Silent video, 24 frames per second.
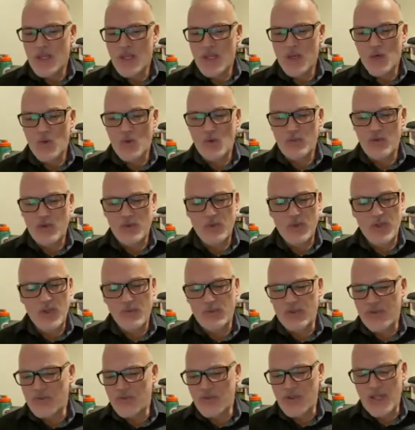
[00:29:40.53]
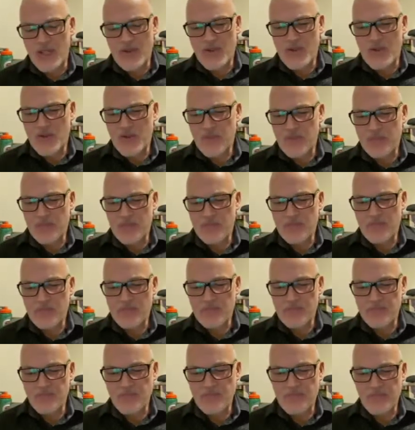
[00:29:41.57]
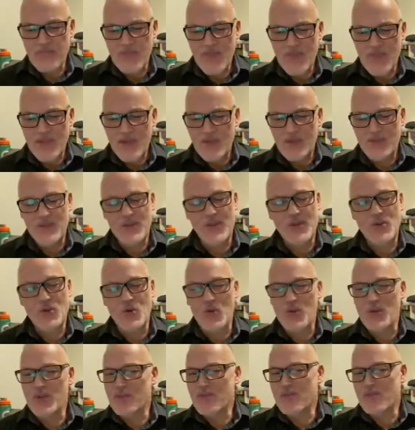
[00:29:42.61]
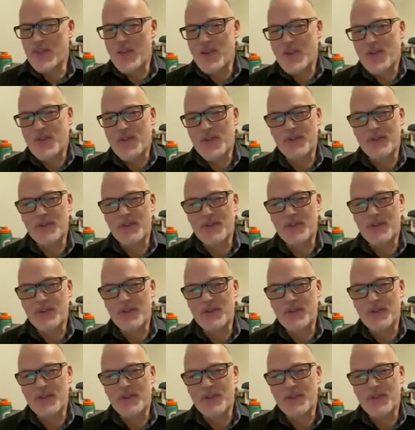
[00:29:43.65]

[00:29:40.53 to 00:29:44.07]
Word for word: When people come to faith, they grow in their faith.